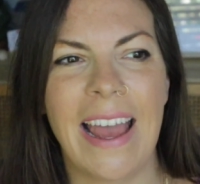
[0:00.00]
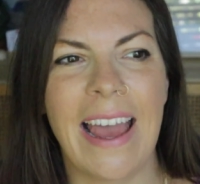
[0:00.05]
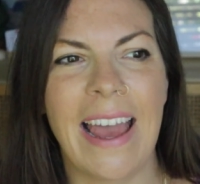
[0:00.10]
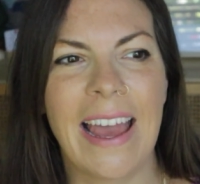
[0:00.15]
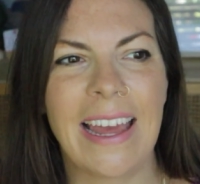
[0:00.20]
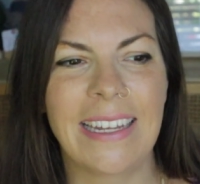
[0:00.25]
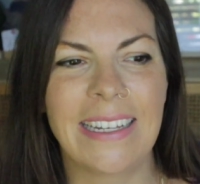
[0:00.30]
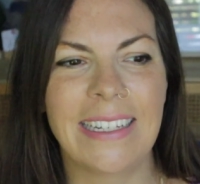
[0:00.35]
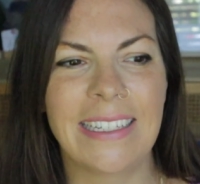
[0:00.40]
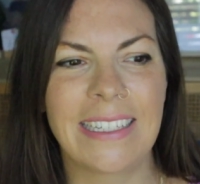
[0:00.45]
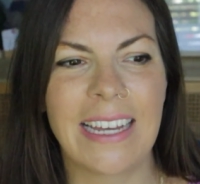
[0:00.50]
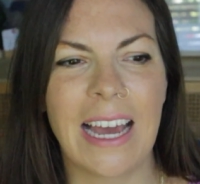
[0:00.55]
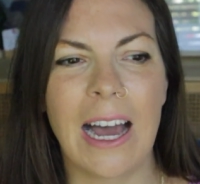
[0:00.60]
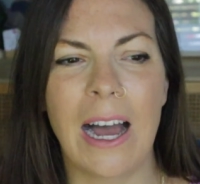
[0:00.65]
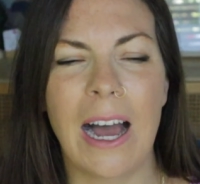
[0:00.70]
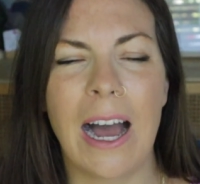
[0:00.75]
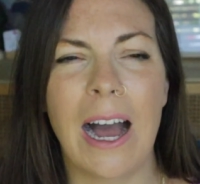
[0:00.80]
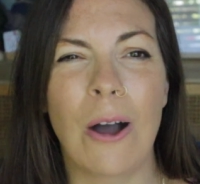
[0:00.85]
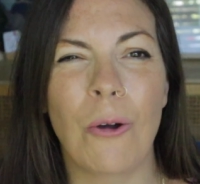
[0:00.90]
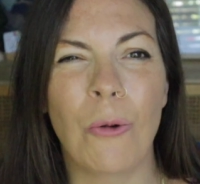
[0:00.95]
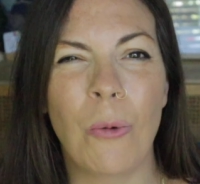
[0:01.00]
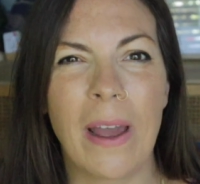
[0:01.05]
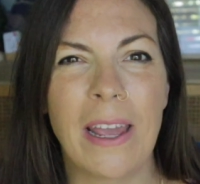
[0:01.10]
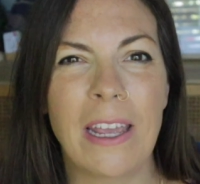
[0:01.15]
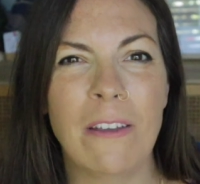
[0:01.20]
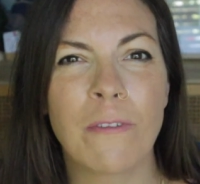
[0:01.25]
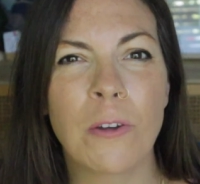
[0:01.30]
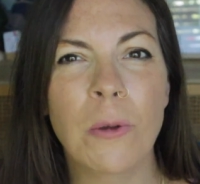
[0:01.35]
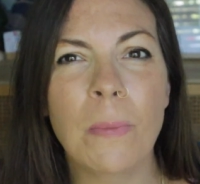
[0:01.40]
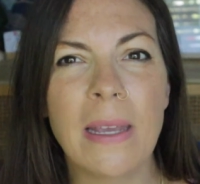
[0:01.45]
and a
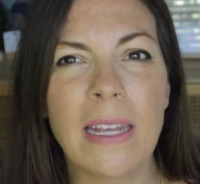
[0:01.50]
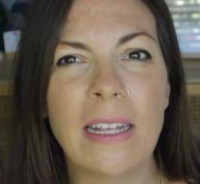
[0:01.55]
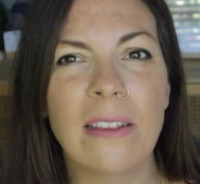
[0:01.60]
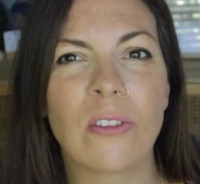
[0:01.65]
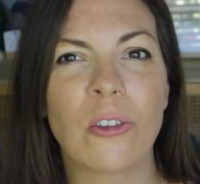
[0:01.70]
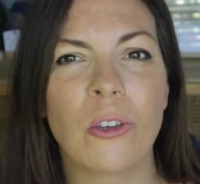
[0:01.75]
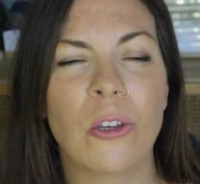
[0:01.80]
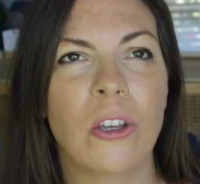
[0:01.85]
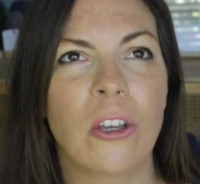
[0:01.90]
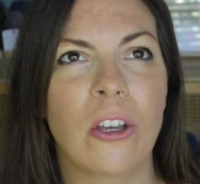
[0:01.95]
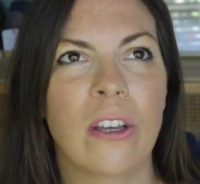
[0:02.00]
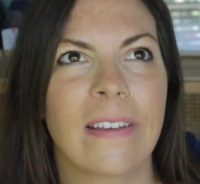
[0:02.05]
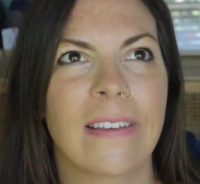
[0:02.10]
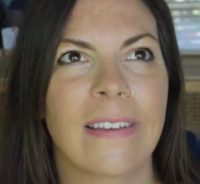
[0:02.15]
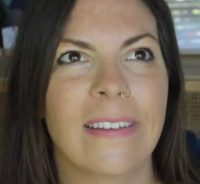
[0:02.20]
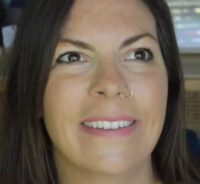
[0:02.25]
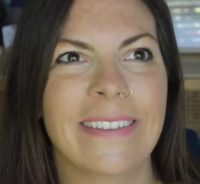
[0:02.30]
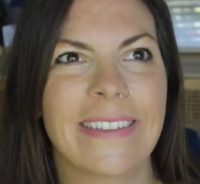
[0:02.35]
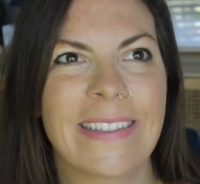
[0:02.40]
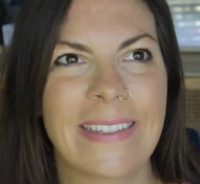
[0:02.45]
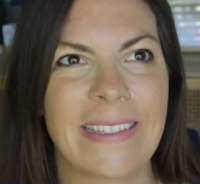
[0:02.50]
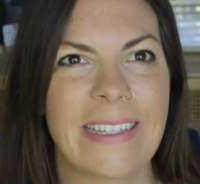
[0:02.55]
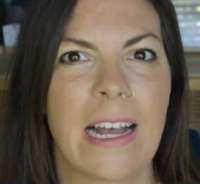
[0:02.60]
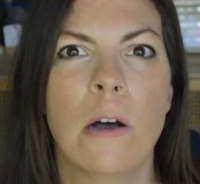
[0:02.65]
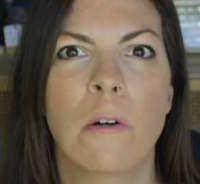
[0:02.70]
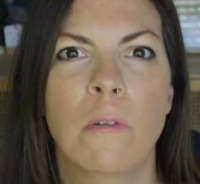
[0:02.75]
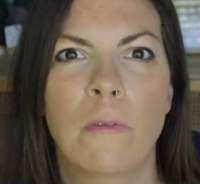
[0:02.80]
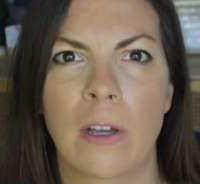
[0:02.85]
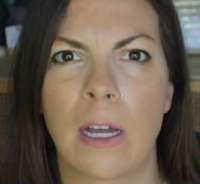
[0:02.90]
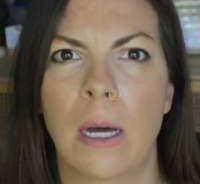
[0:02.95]
way for me to
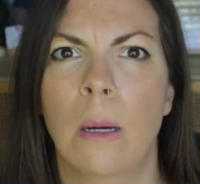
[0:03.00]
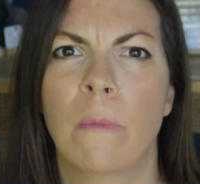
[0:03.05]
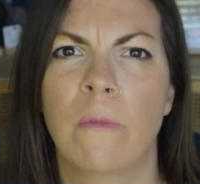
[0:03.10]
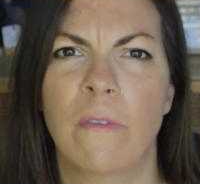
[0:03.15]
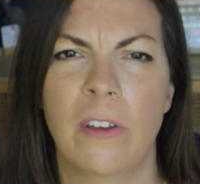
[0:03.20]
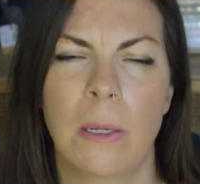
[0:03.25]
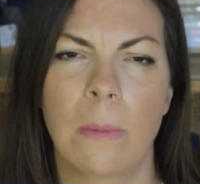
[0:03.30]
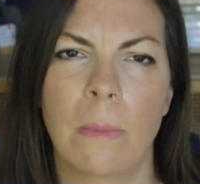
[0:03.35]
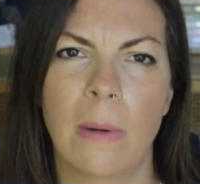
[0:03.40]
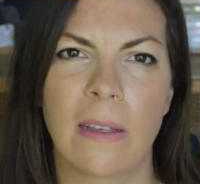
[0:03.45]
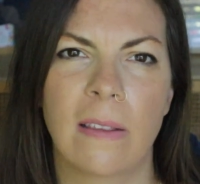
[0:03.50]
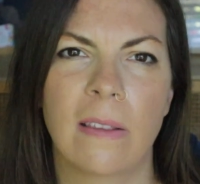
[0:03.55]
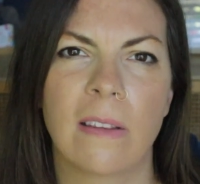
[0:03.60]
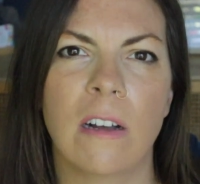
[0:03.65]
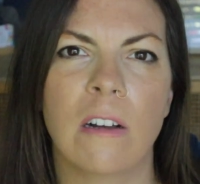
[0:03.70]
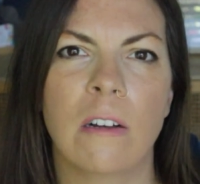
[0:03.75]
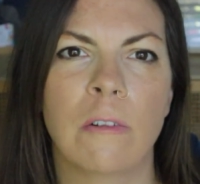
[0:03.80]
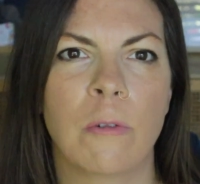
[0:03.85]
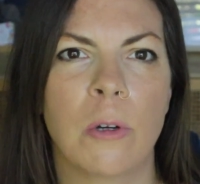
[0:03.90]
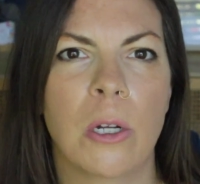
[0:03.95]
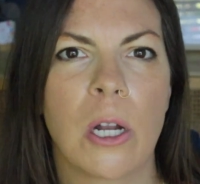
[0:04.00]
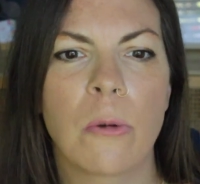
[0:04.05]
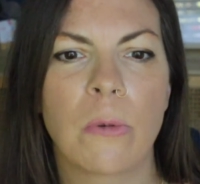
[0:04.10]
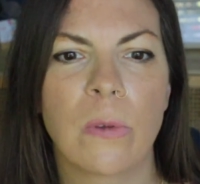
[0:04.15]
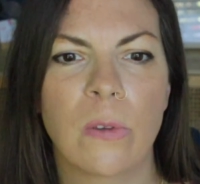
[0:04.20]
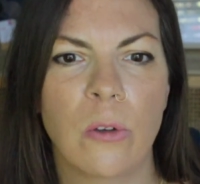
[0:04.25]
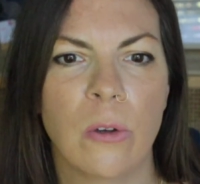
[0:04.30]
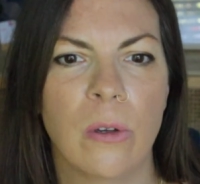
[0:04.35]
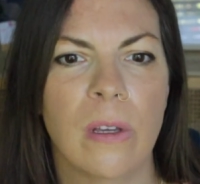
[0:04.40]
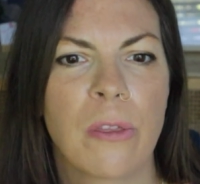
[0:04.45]
self-comfort myself when I
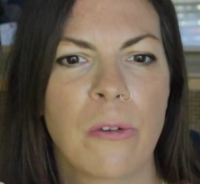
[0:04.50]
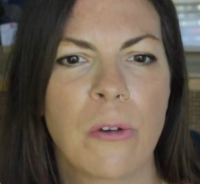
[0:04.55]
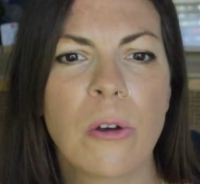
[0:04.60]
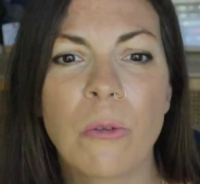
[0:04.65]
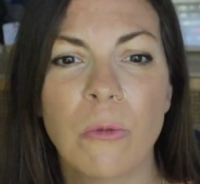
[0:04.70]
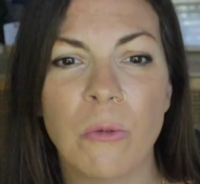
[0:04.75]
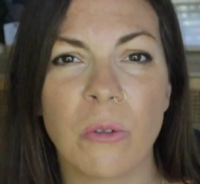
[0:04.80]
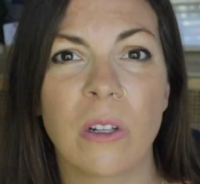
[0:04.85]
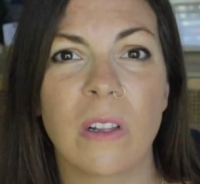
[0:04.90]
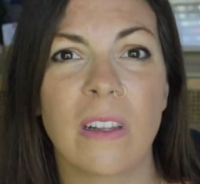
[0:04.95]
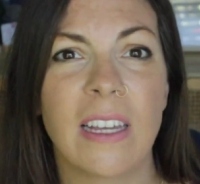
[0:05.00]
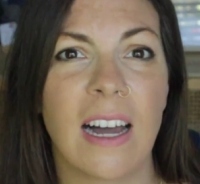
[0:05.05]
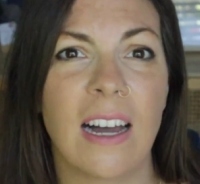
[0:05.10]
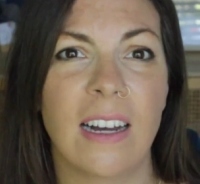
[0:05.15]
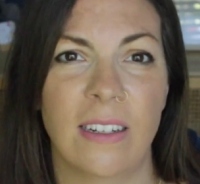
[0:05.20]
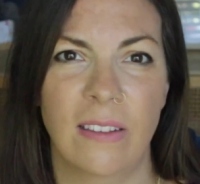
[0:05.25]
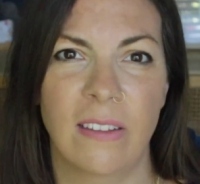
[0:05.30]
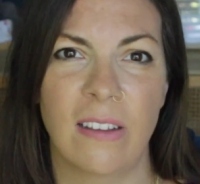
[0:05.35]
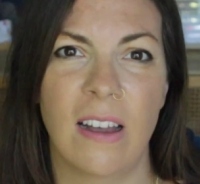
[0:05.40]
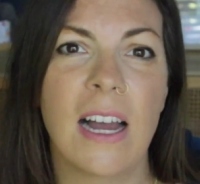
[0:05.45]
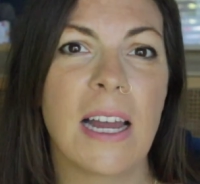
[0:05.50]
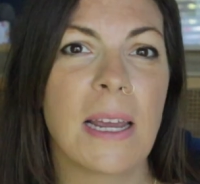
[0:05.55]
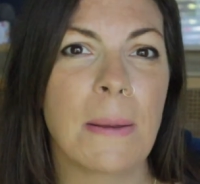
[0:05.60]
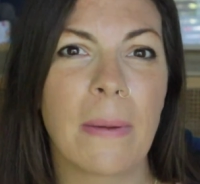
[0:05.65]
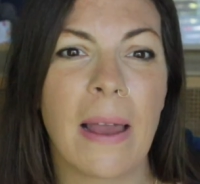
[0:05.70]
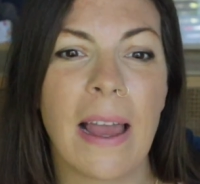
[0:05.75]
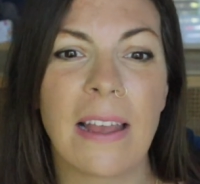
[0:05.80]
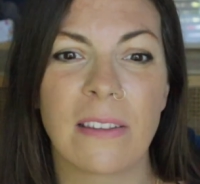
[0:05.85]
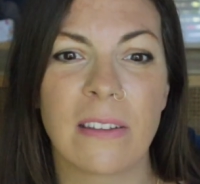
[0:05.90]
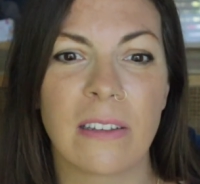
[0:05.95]
was going through a really hard time
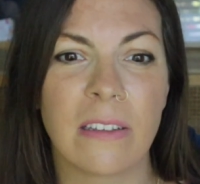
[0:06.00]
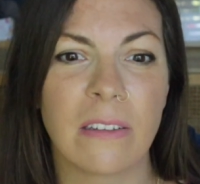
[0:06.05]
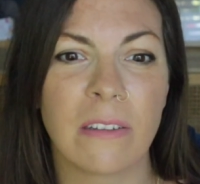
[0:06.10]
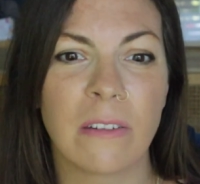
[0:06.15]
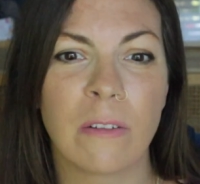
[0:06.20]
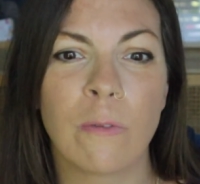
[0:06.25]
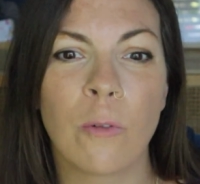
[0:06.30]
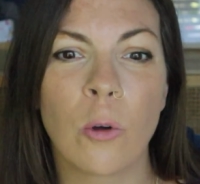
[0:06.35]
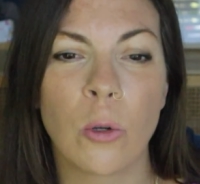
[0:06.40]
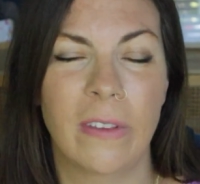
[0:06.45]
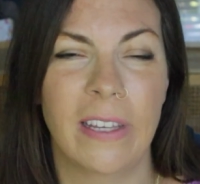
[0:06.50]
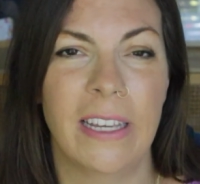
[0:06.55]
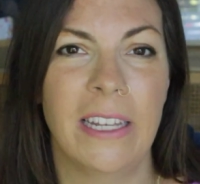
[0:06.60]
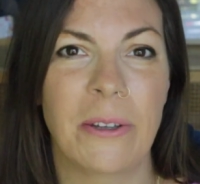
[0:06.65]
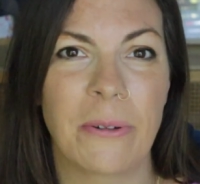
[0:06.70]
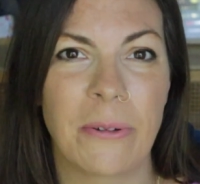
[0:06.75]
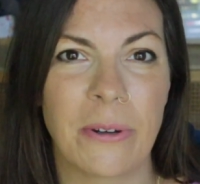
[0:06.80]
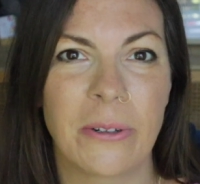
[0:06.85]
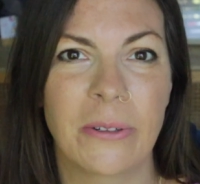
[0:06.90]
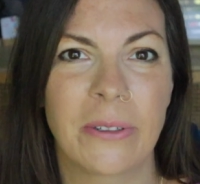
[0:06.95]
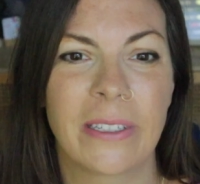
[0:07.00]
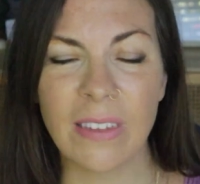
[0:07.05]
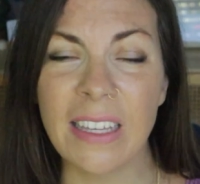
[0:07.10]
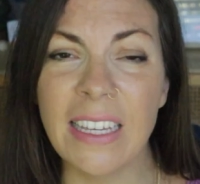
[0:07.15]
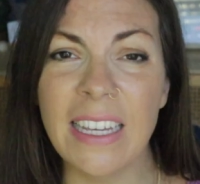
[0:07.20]
as a 14-year-old.